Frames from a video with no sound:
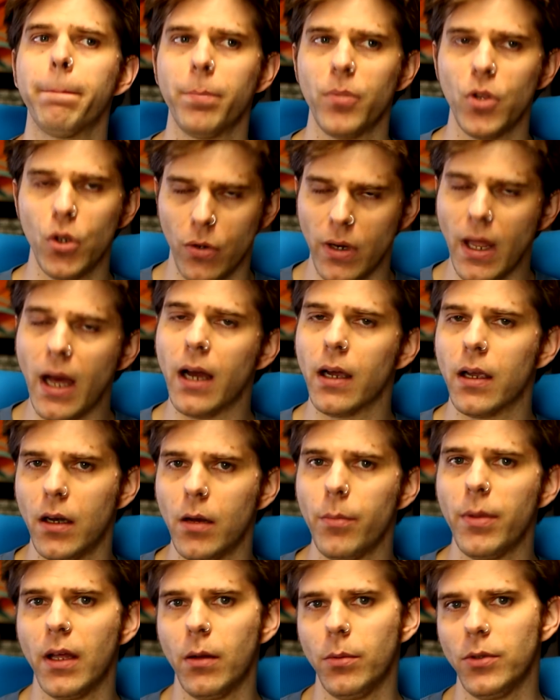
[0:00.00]
you're not going
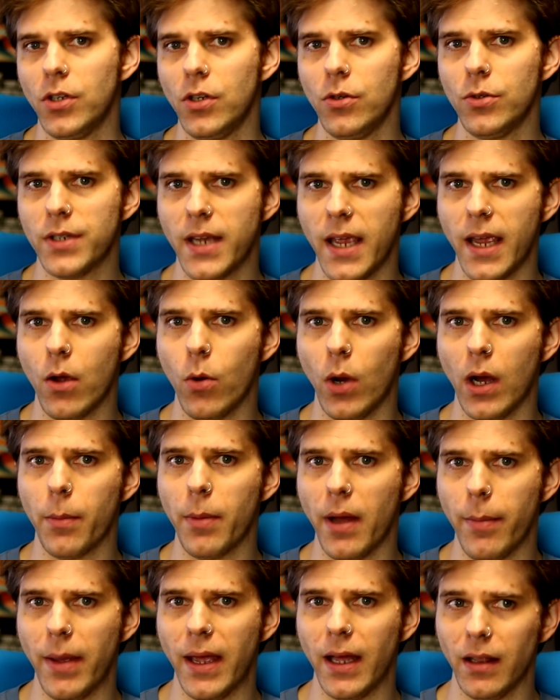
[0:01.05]
to be able to use Cakewalk
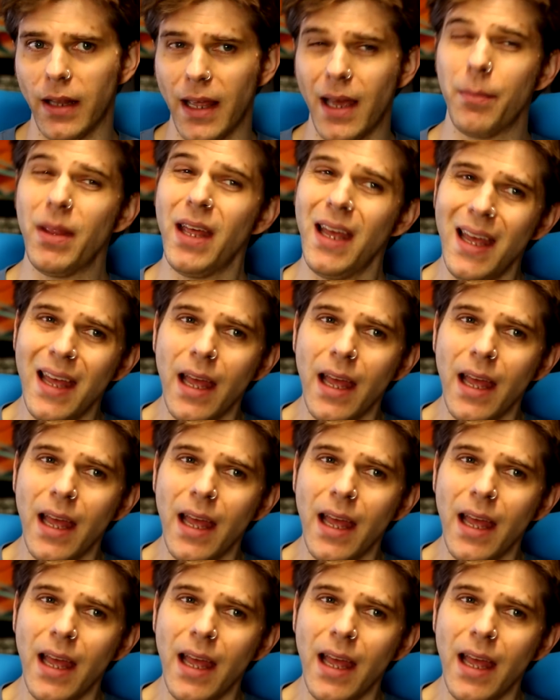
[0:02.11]
by BandLab.